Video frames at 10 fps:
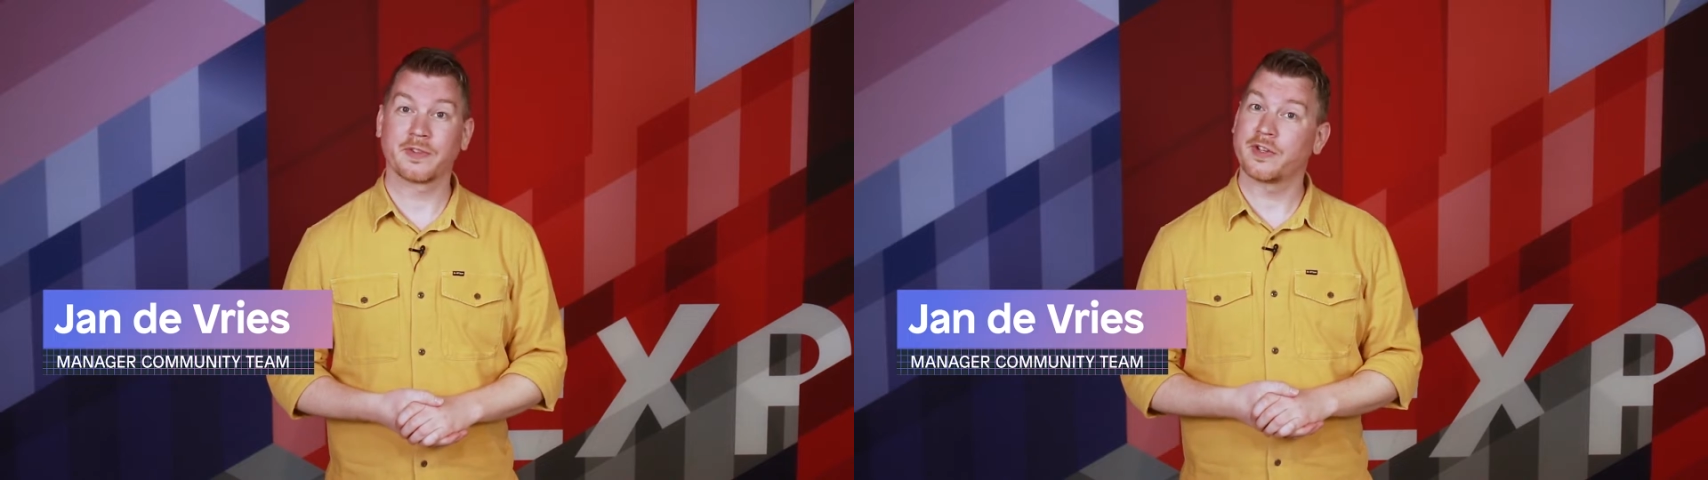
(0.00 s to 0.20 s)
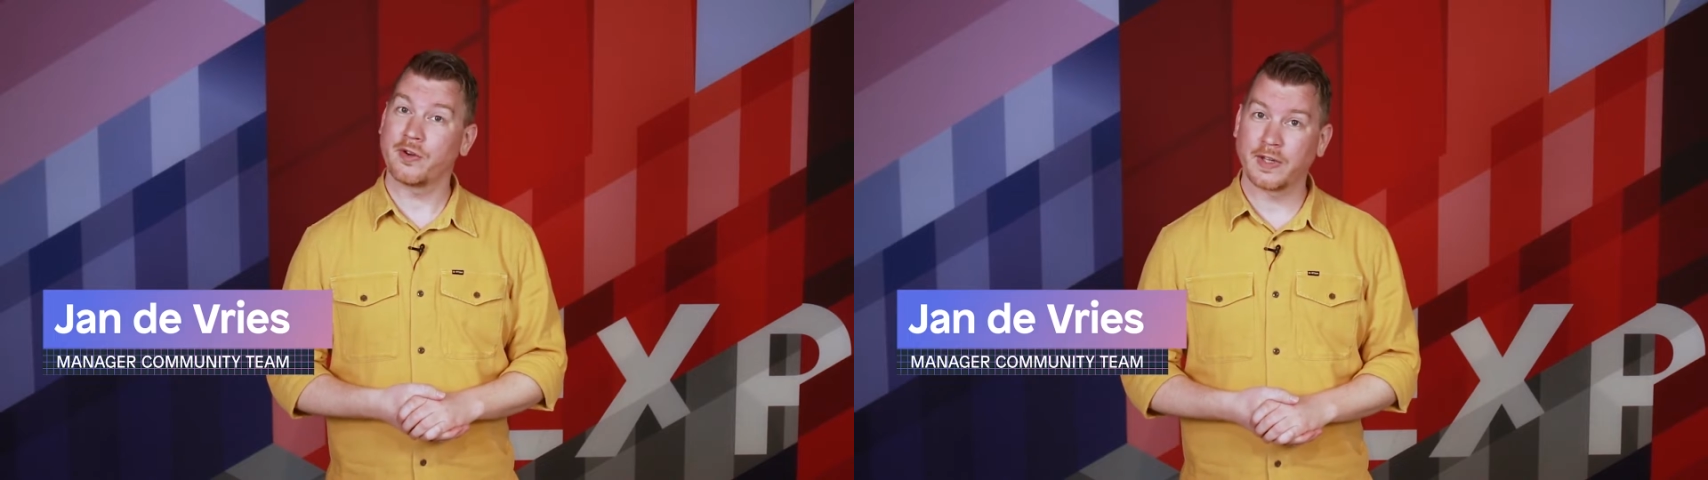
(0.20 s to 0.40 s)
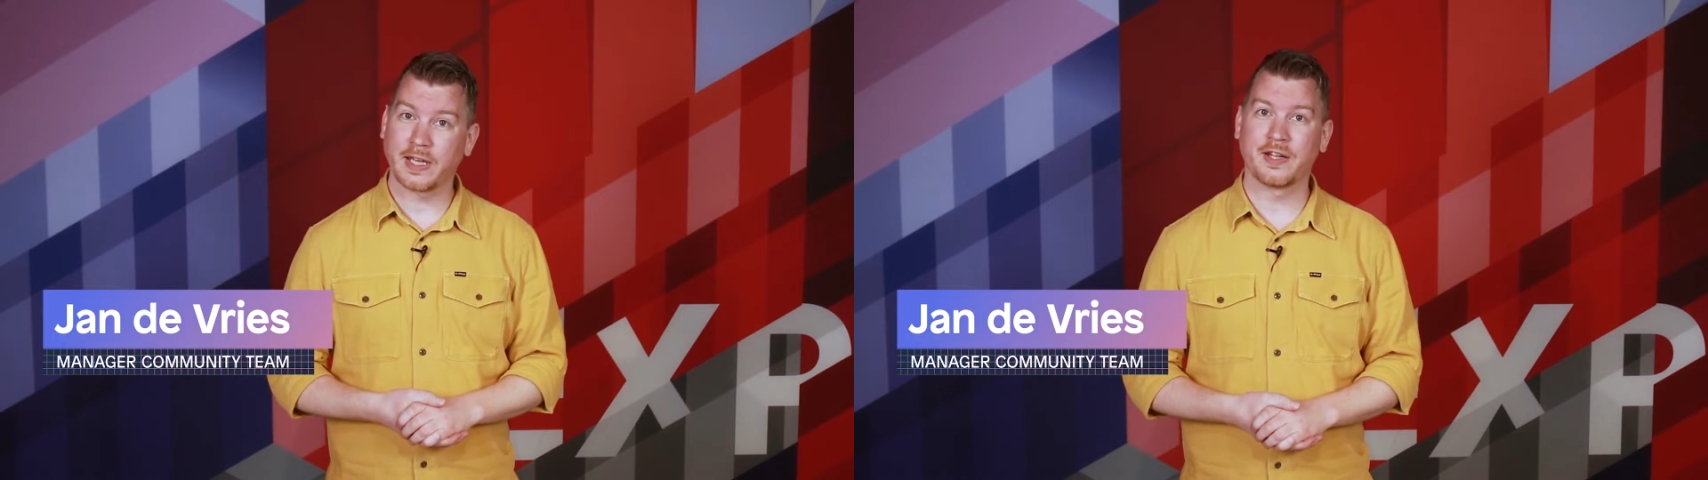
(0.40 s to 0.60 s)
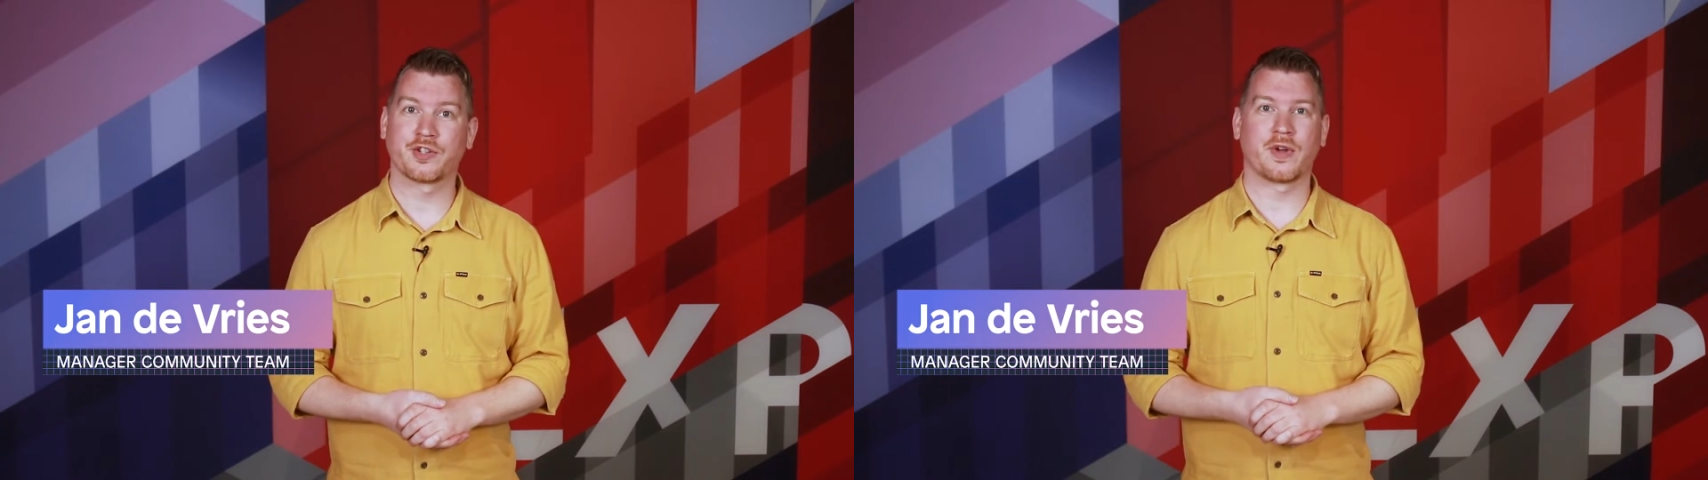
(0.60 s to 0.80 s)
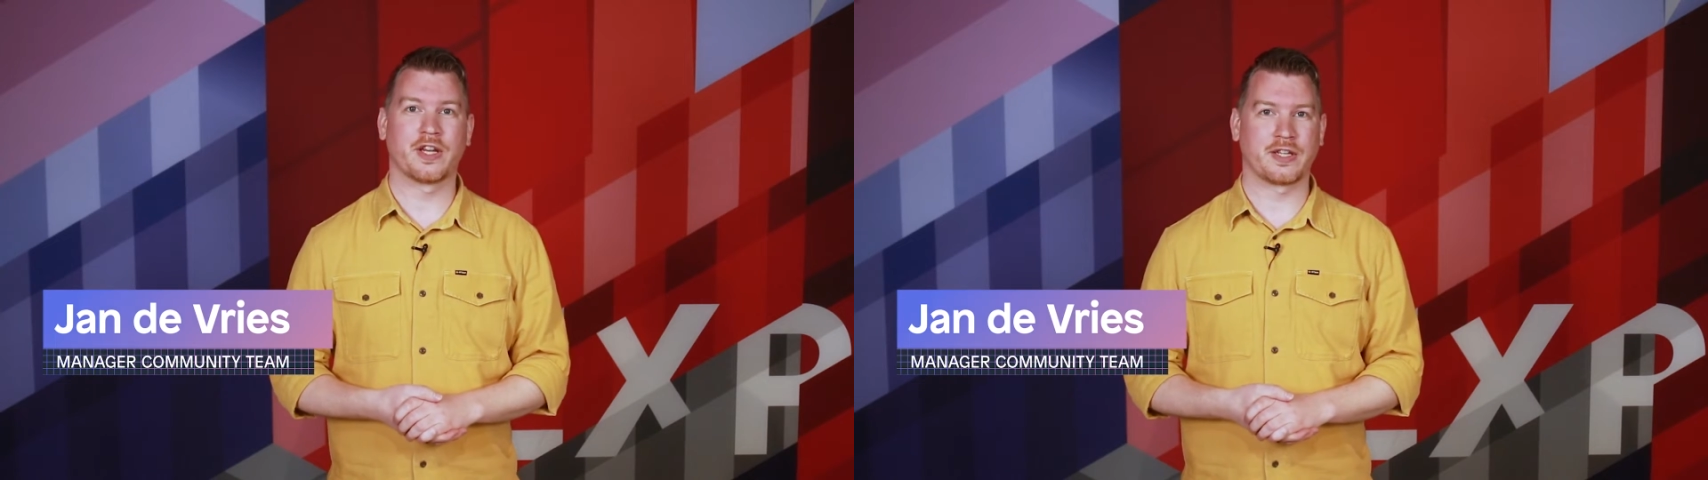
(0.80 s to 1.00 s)
Snowflake
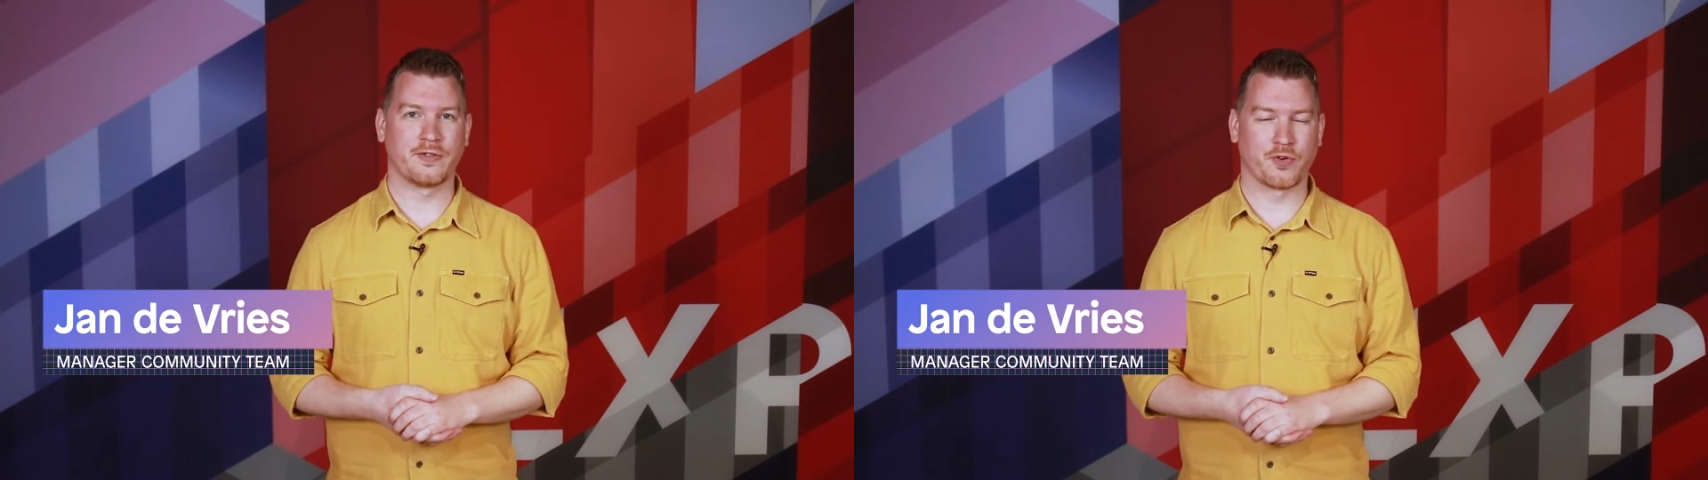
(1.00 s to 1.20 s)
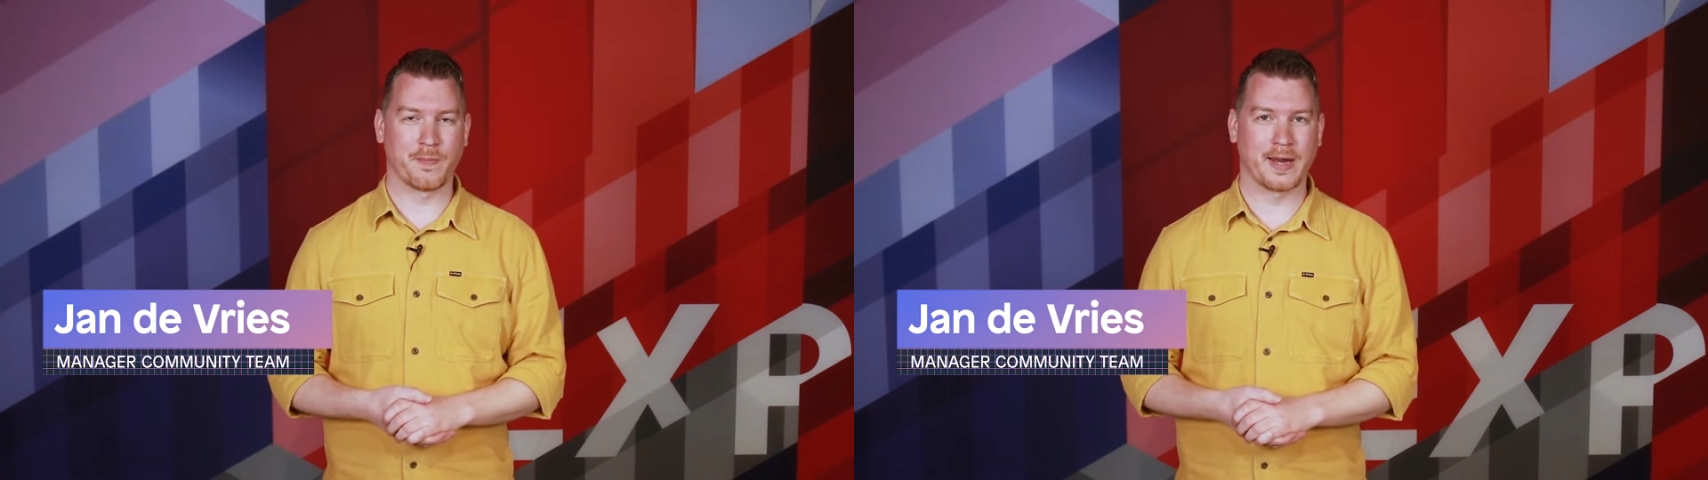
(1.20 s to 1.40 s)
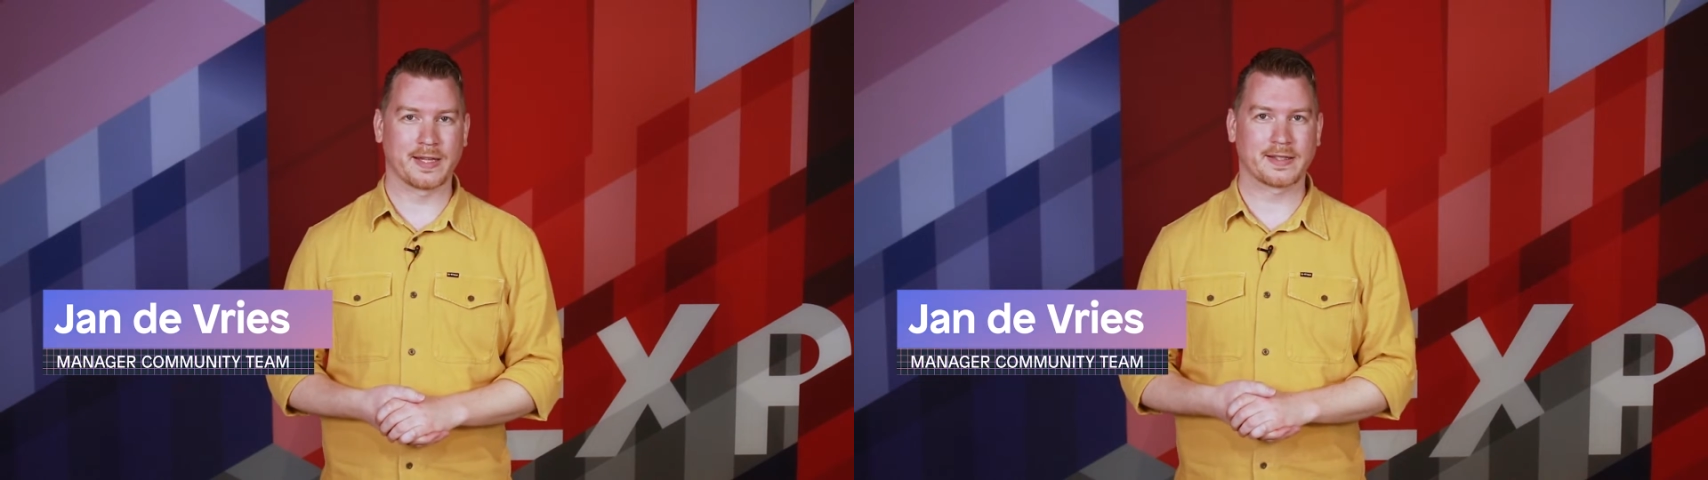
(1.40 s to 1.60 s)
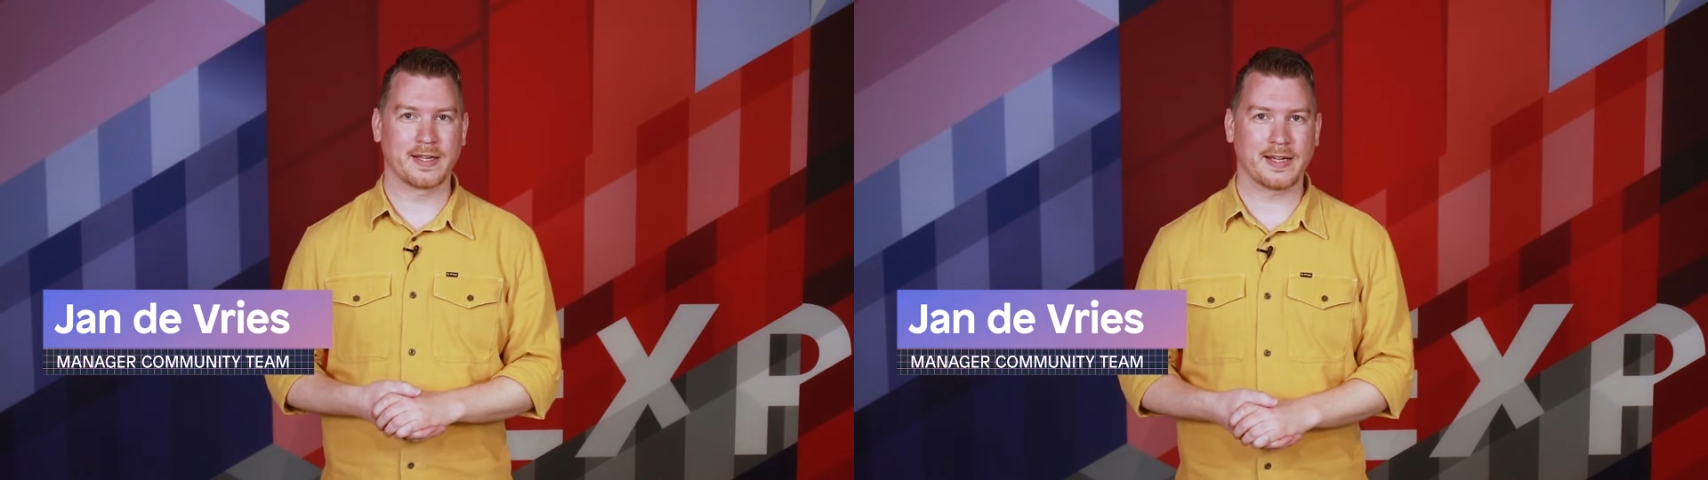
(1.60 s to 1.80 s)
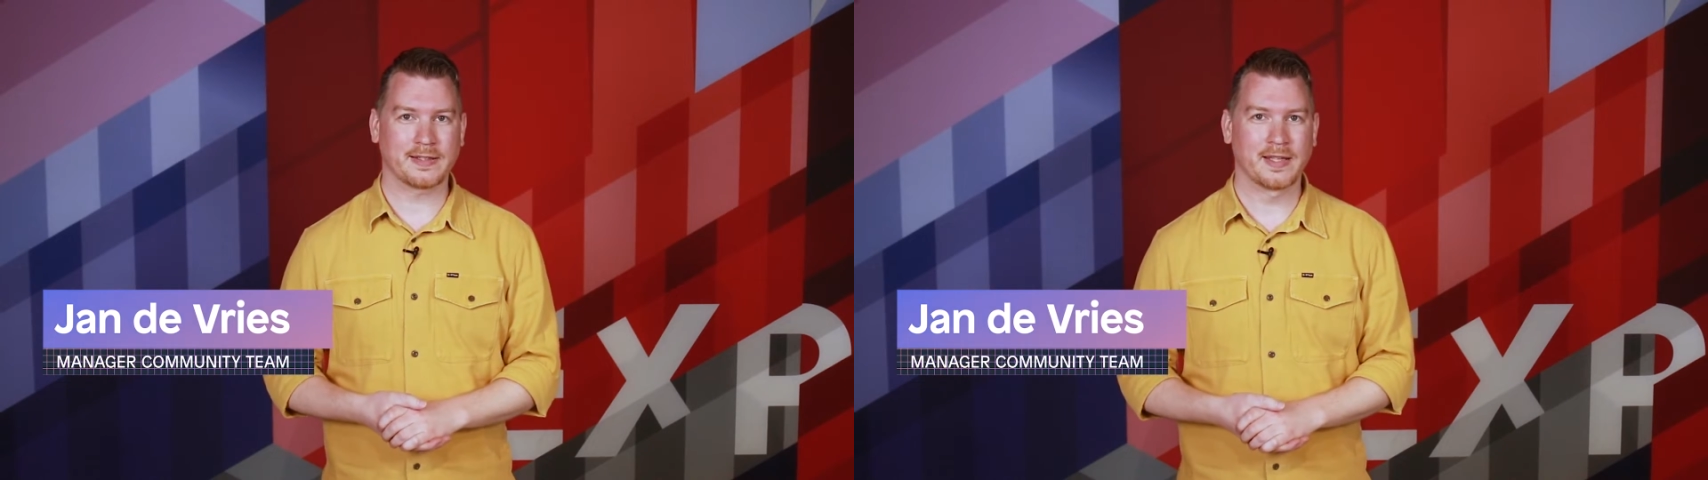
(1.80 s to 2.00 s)
integration for Mendix
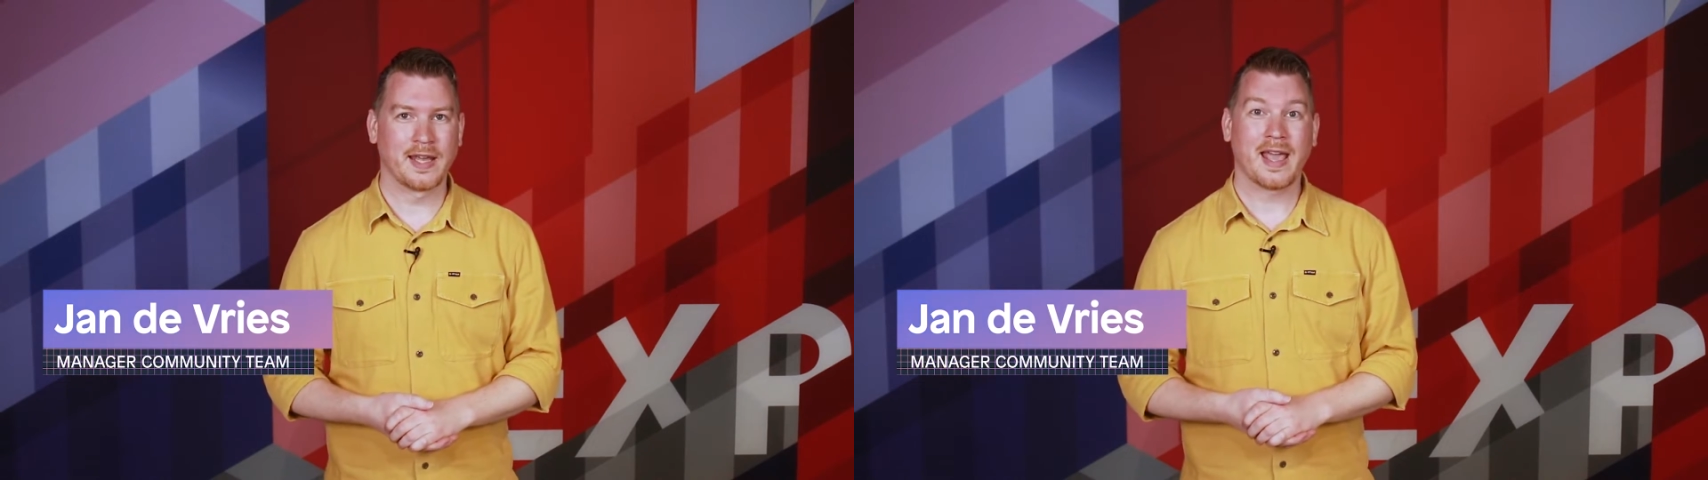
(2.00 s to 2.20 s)
Connect,